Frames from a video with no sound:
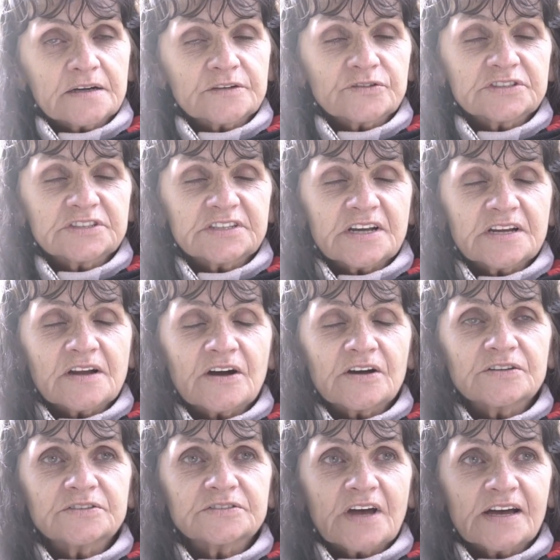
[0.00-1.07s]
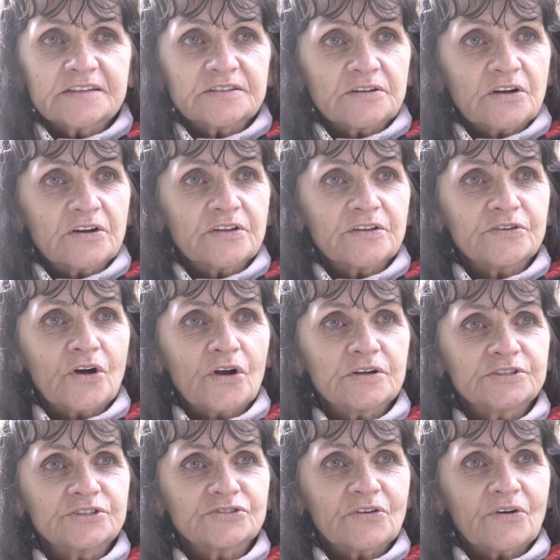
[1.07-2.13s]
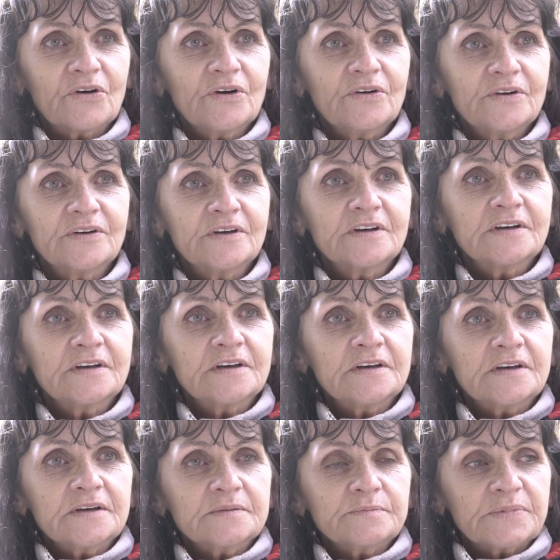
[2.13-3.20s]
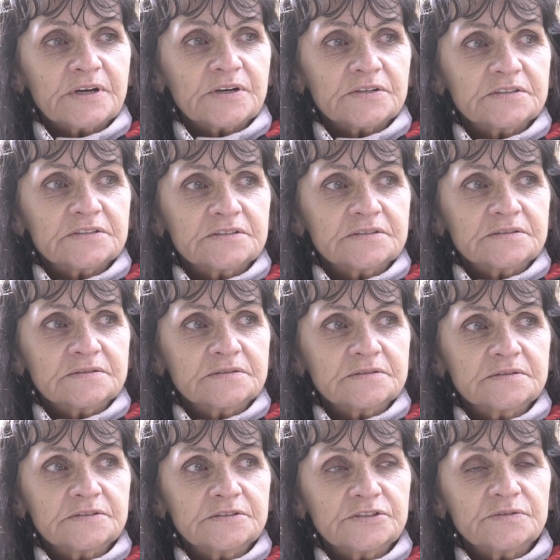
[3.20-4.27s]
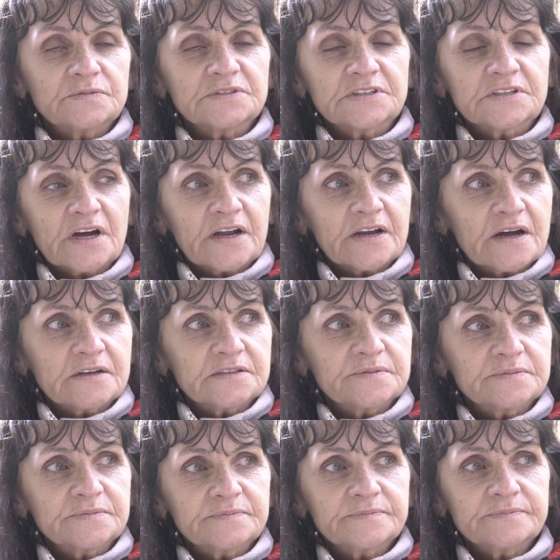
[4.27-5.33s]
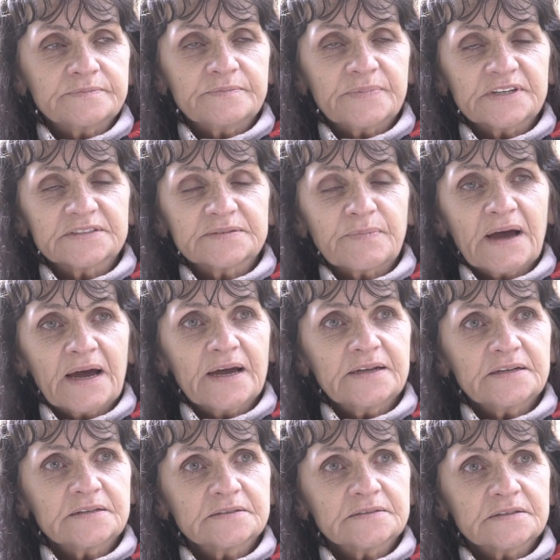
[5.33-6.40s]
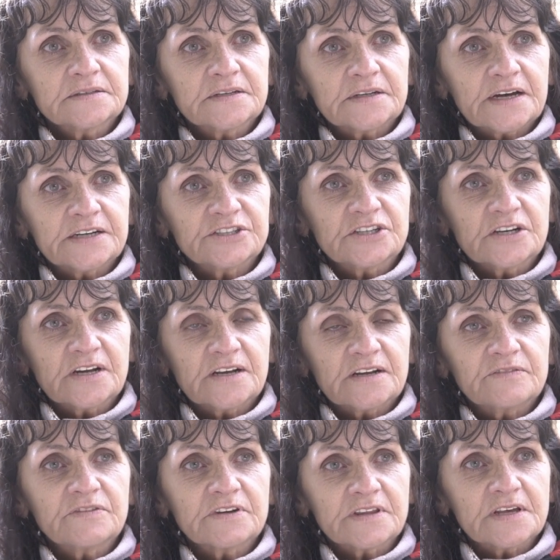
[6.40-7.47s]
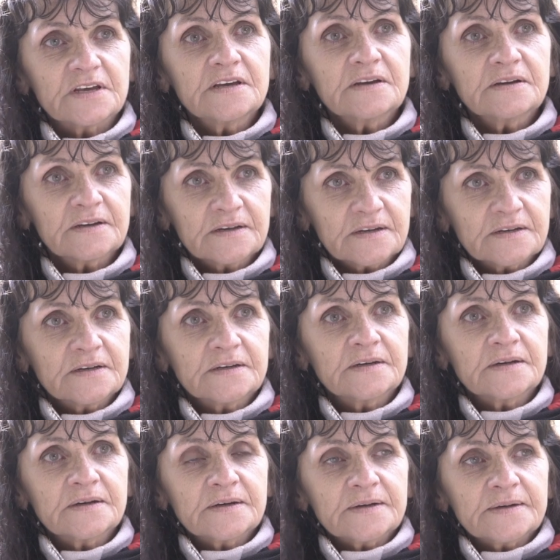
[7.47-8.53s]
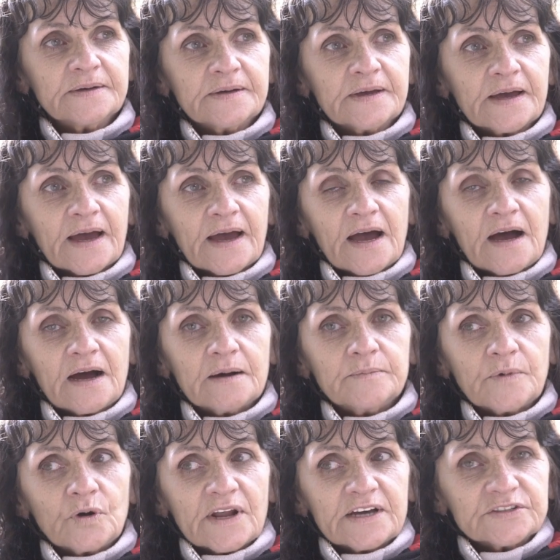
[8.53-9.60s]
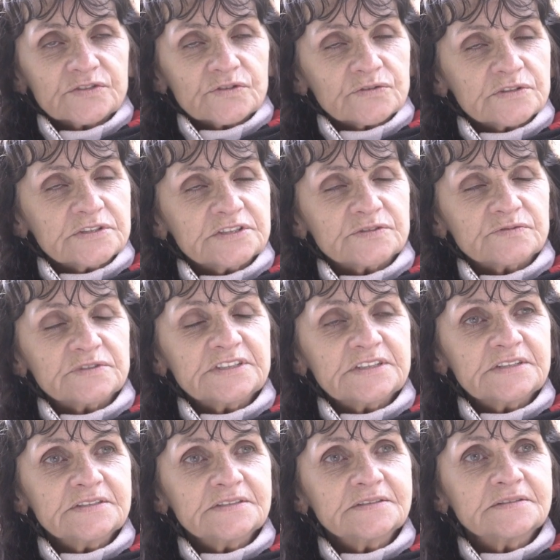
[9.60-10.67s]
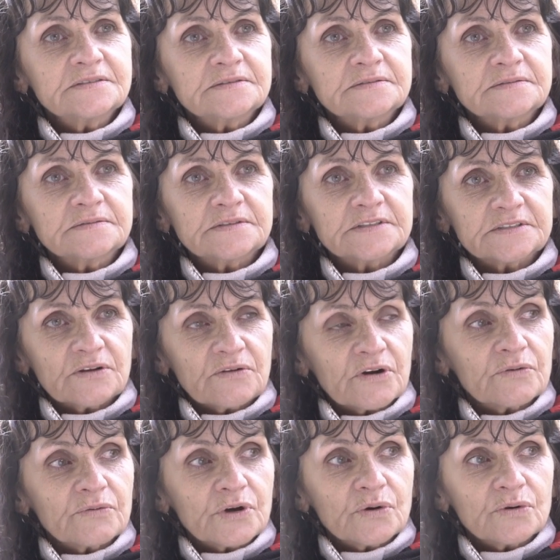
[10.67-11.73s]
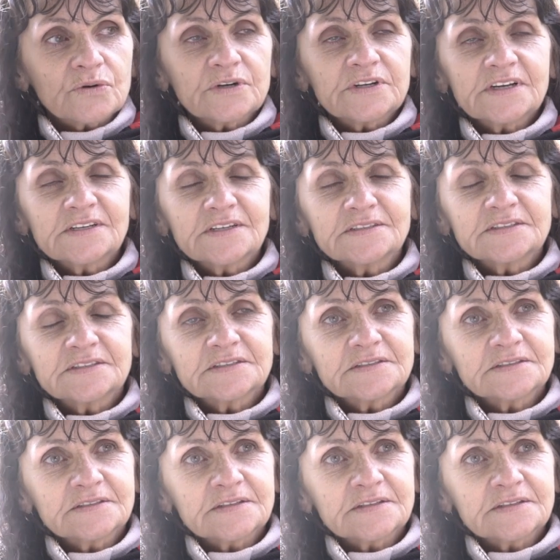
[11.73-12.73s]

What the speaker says: Christine has a lot of the knowledge though, because she was Karno's best mate and they shared everything. All our stories are written, there's a lot of recordings,